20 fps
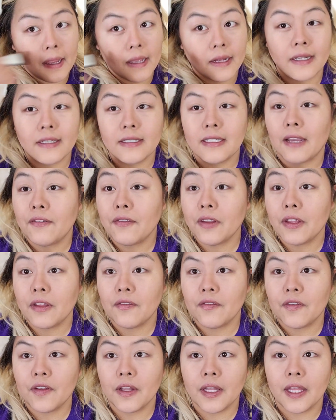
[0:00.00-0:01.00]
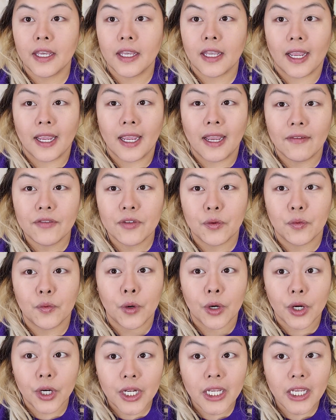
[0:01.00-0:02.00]
And I definitely feel like I have to
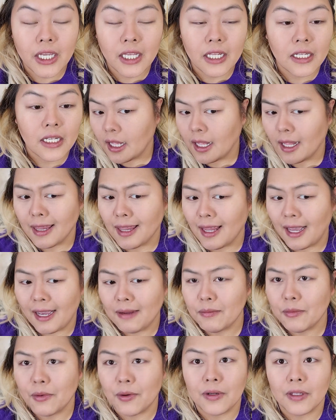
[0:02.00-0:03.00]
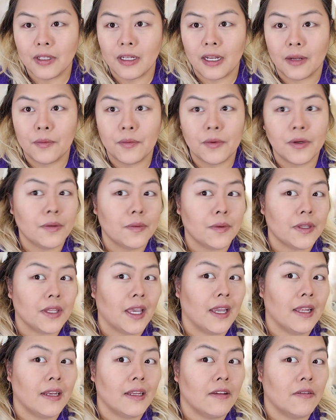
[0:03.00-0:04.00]
work it a lot more than I would
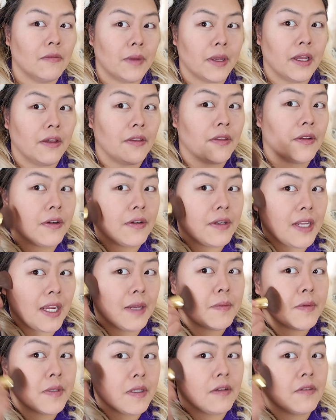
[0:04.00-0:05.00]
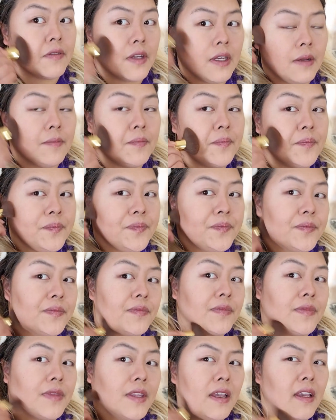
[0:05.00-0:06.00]
with any of my other types of
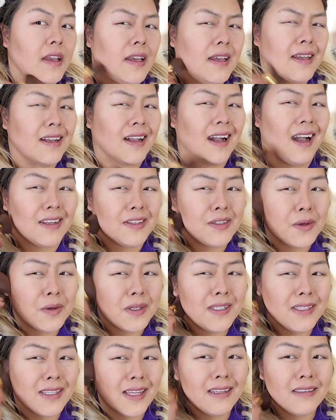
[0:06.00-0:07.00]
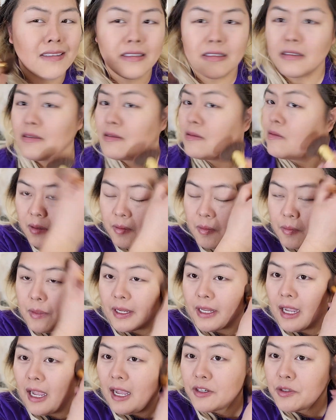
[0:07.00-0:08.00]
contour sets. I mean,
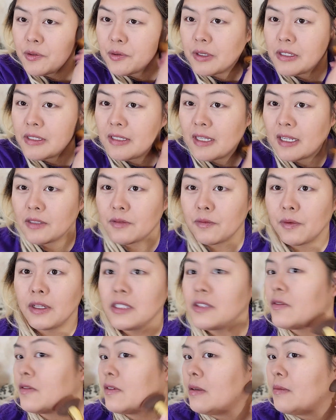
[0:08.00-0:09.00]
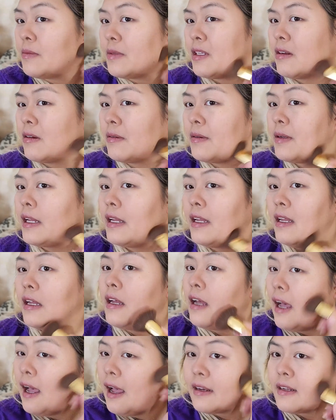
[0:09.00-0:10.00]
my contour sets runs from, you know,
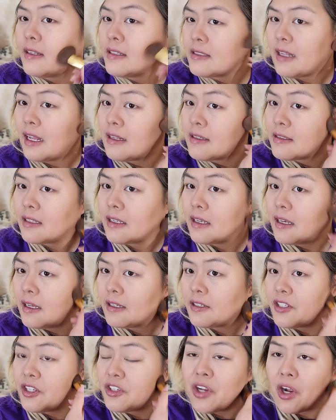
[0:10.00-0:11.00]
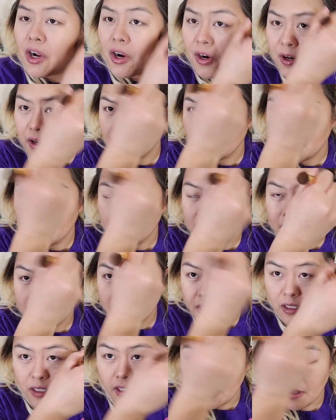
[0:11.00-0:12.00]
Anastasia to Tarte,
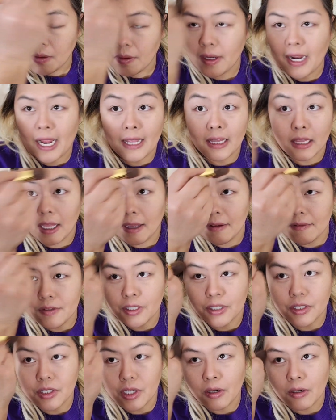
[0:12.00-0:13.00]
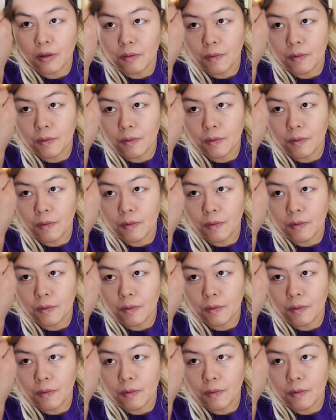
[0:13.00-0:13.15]
you know, and I love the Tarte